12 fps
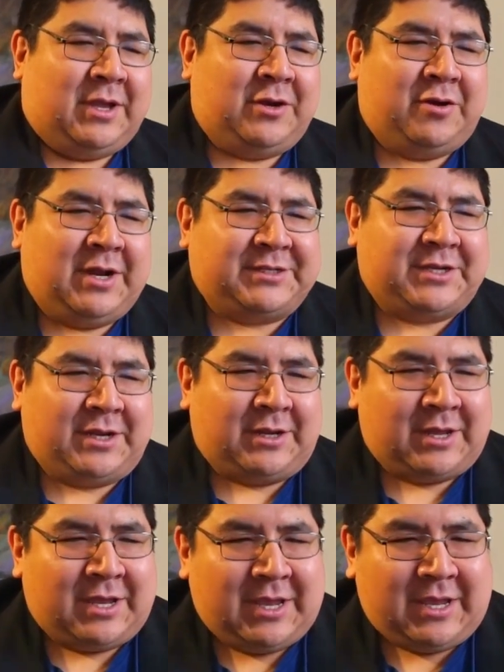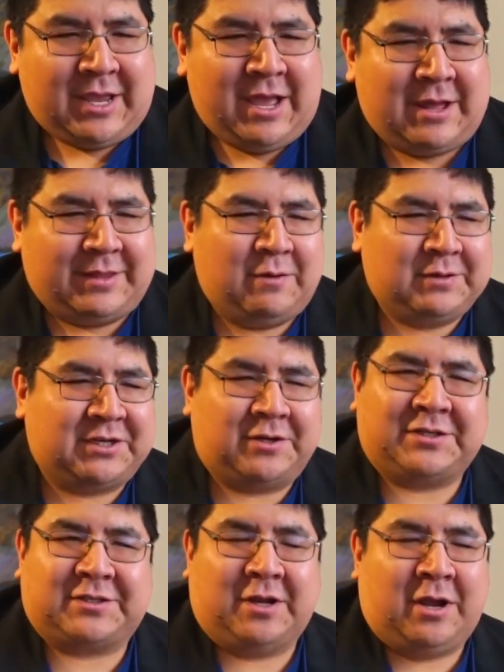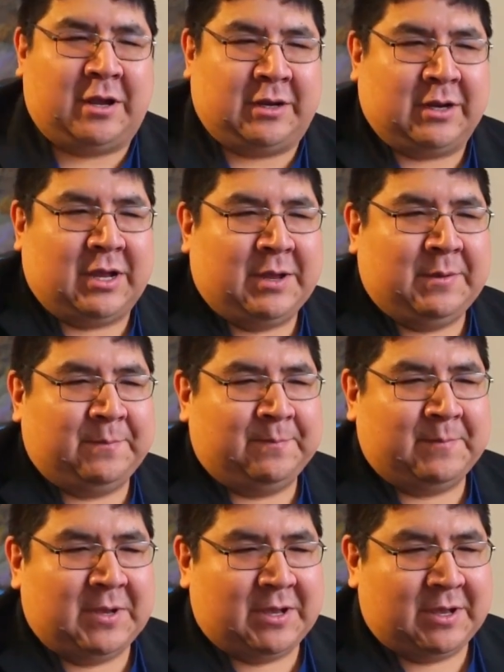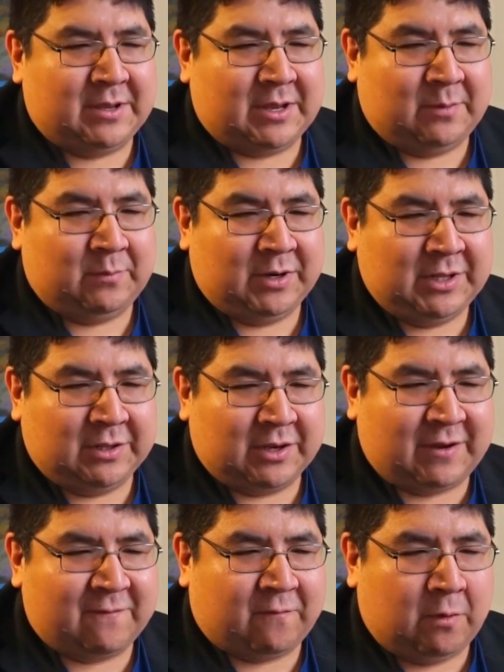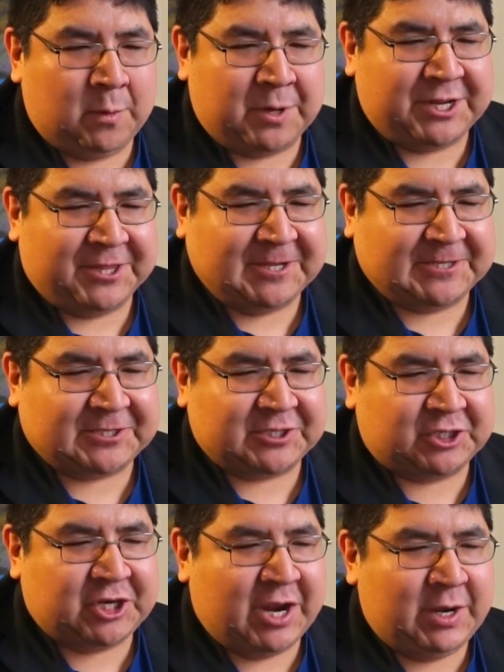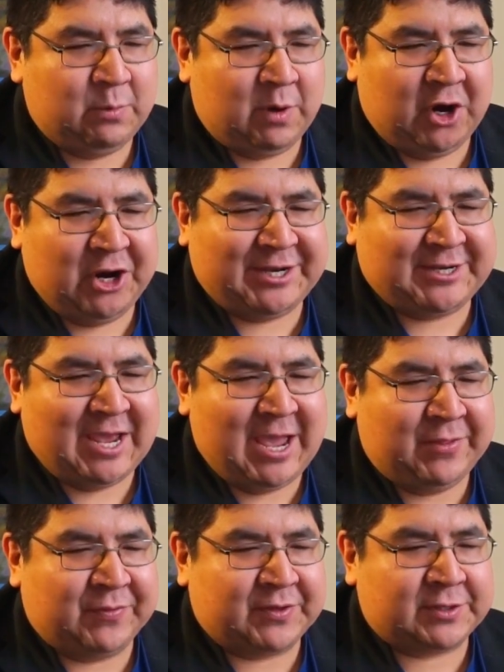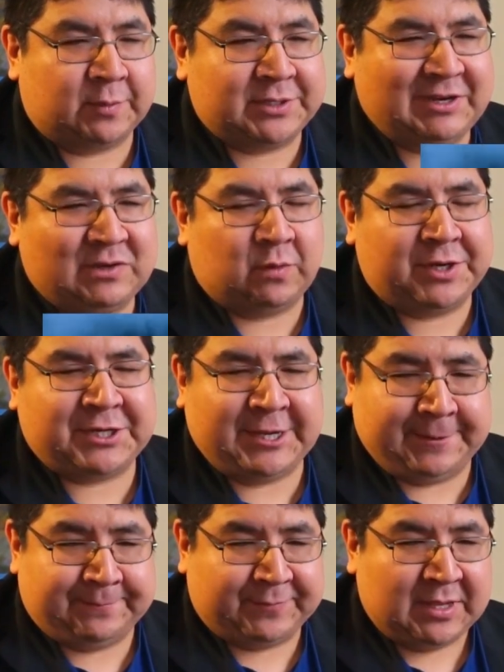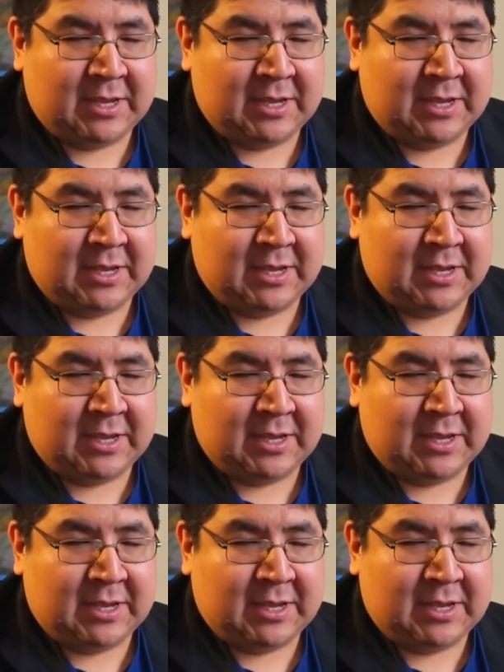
Interesting. Yeah, that was a good song. I'm really looking forward to this. January 10th, 2020.